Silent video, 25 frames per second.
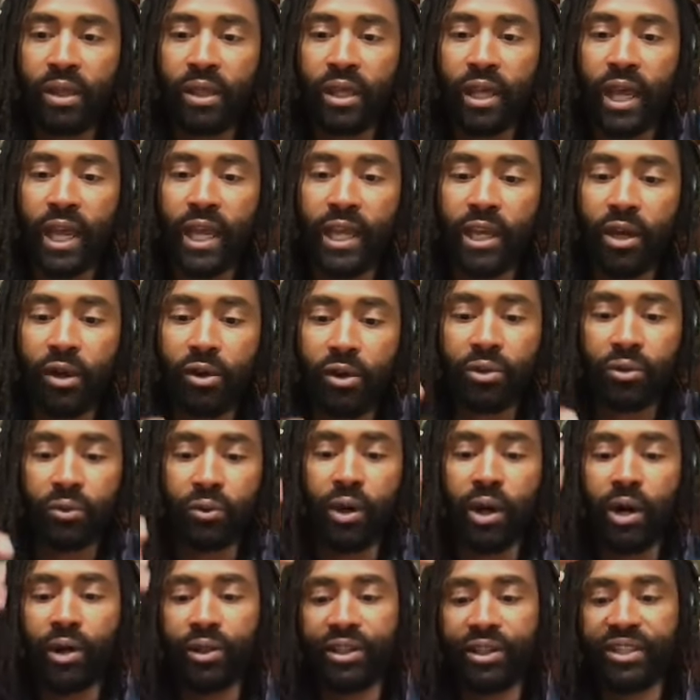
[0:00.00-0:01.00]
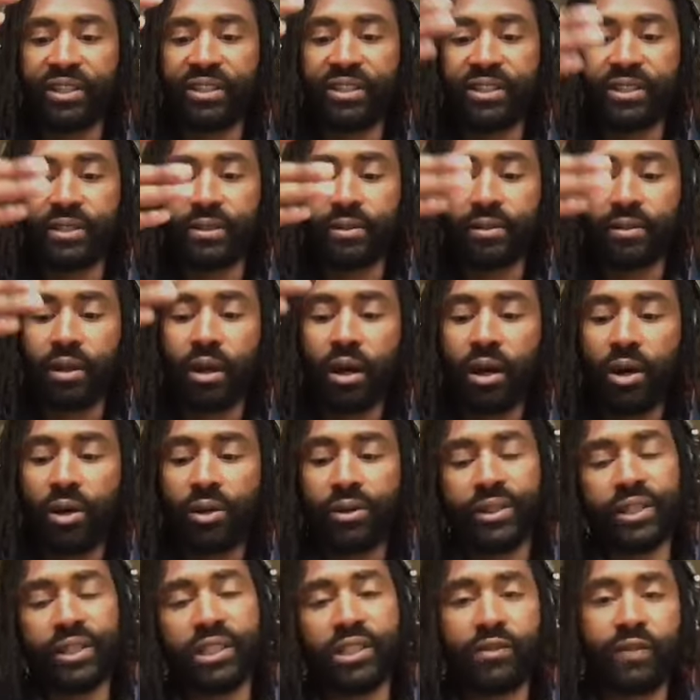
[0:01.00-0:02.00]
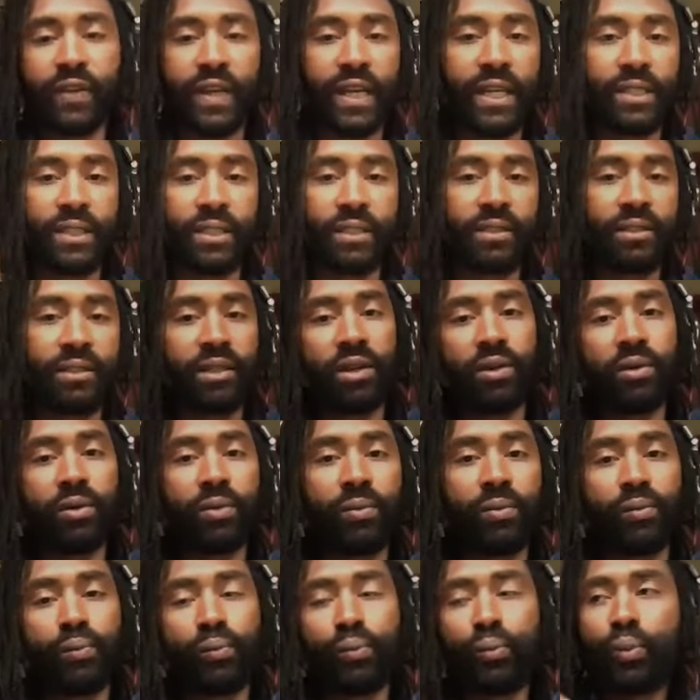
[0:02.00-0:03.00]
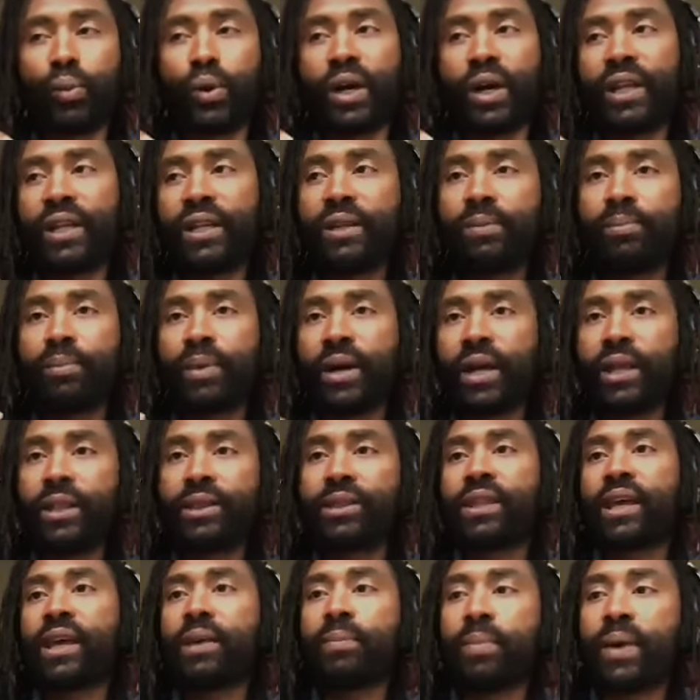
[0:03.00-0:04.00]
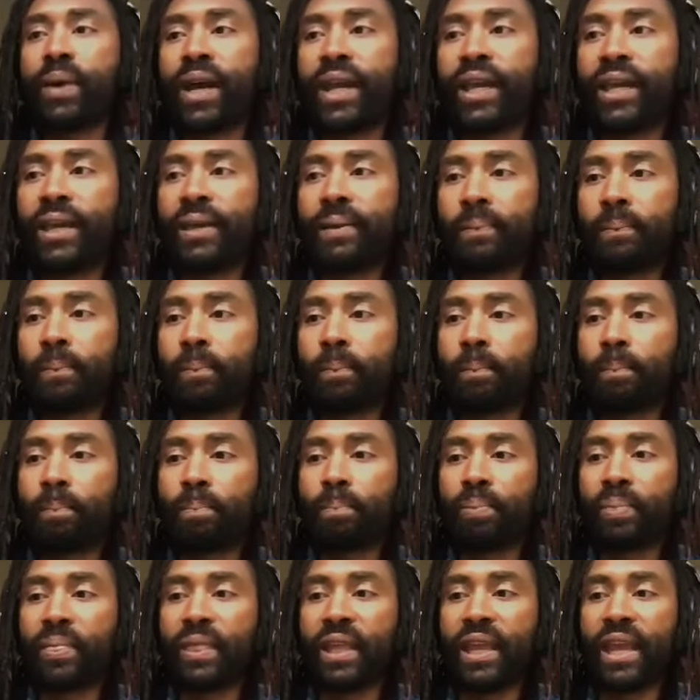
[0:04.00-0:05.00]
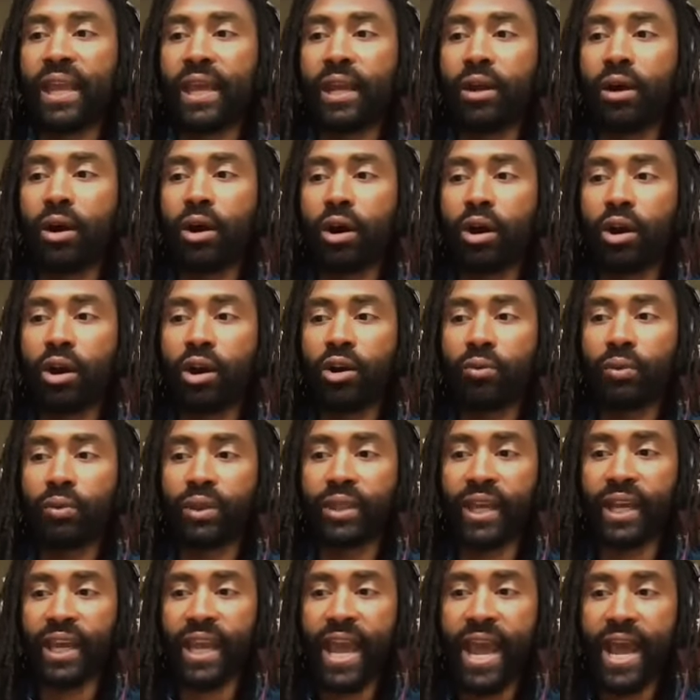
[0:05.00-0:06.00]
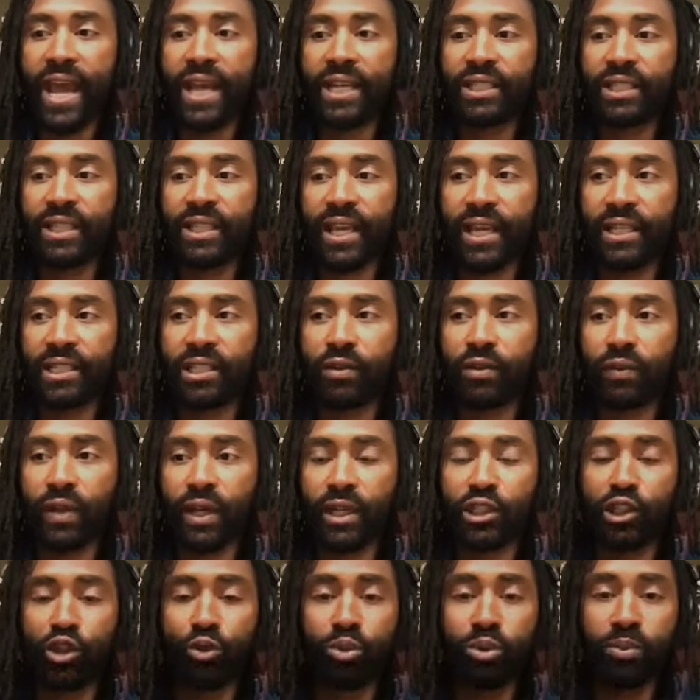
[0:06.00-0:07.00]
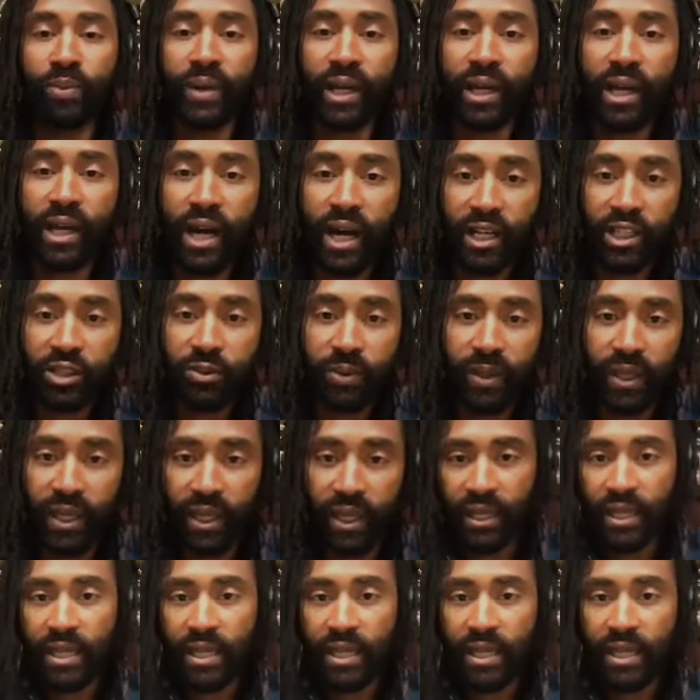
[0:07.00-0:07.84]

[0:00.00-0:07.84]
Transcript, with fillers: I go through all these phases. So 1 month I might hit hard with like hashtags of like Superman cosplay,